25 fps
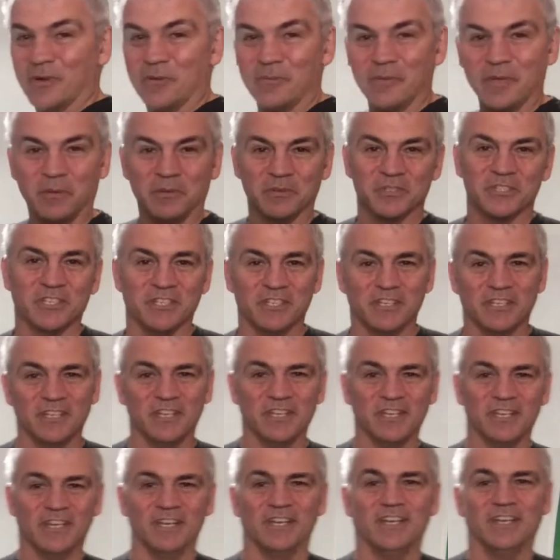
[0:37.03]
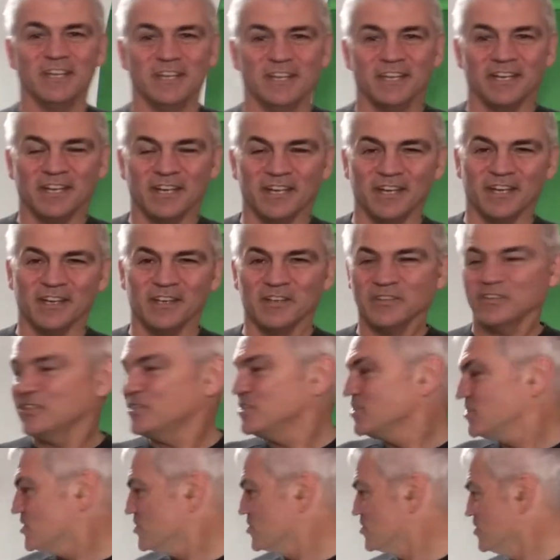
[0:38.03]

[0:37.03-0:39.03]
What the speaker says: be able to, this is just